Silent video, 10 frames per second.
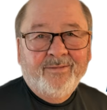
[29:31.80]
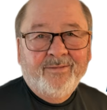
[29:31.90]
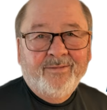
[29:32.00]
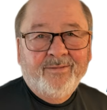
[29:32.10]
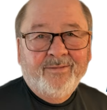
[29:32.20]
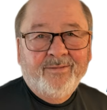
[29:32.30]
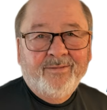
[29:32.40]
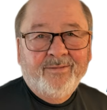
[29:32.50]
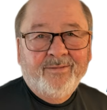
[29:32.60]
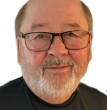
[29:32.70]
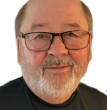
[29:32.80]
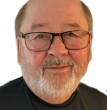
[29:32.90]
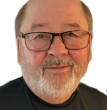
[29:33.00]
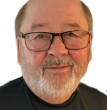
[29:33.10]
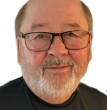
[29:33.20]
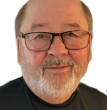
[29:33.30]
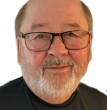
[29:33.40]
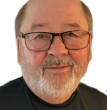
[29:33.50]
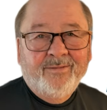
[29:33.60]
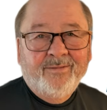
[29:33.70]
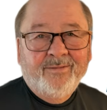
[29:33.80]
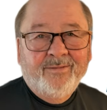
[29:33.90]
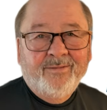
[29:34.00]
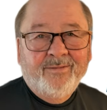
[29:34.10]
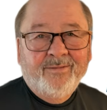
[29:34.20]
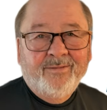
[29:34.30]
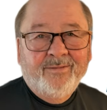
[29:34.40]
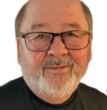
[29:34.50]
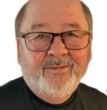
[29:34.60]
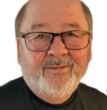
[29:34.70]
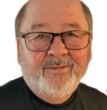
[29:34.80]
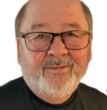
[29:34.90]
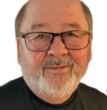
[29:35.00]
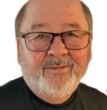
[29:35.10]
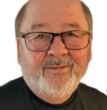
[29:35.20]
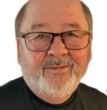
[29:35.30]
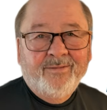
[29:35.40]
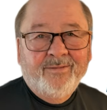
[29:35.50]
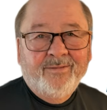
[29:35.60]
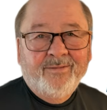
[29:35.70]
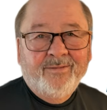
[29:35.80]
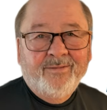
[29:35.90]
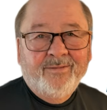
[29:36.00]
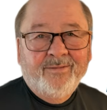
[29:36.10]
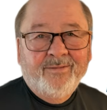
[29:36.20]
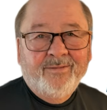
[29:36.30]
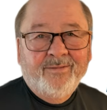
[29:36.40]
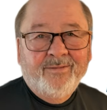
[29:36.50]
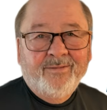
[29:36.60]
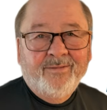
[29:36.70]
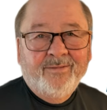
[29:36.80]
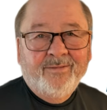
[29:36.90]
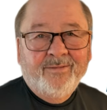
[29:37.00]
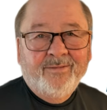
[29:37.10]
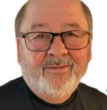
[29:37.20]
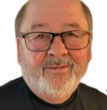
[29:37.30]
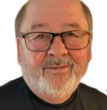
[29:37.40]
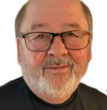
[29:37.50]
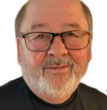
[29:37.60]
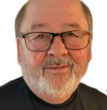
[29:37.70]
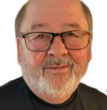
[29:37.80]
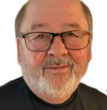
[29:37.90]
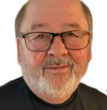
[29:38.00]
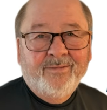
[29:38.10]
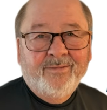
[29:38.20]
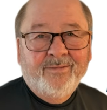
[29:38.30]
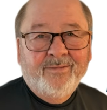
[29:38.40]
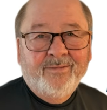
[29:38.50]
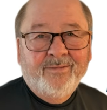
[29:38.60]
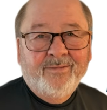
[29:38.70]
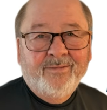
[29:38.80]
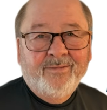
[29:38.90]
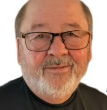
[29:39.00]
[no speech]